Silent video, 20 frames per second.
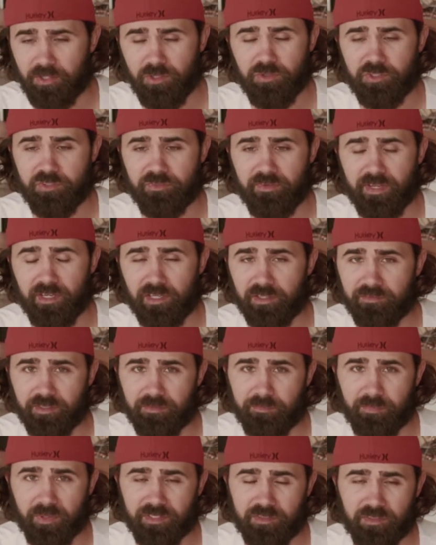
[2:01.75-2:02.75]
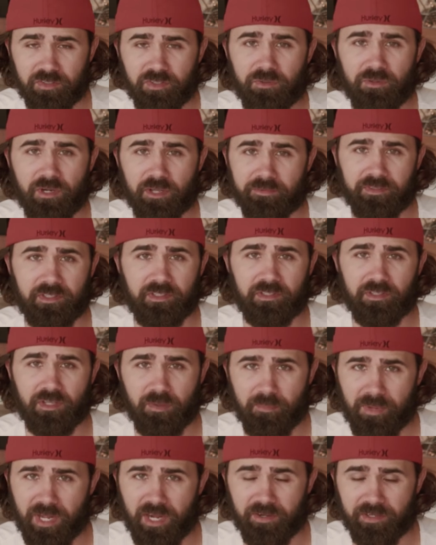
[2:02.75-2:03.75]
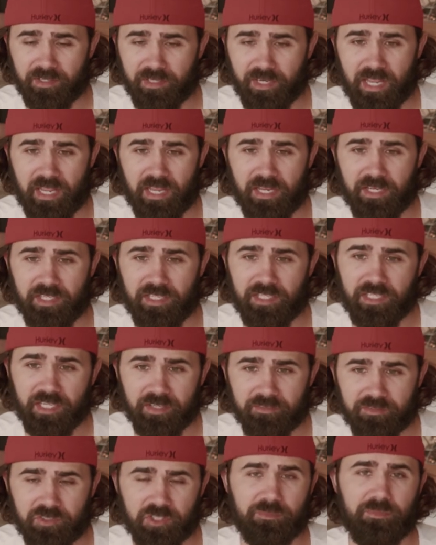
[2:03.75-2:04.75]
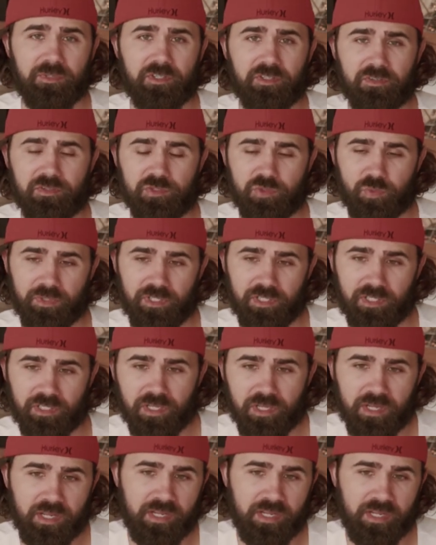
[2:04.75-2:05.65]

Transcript: huge fan of it, but knew nothing about it. And he kind of took me under his wing,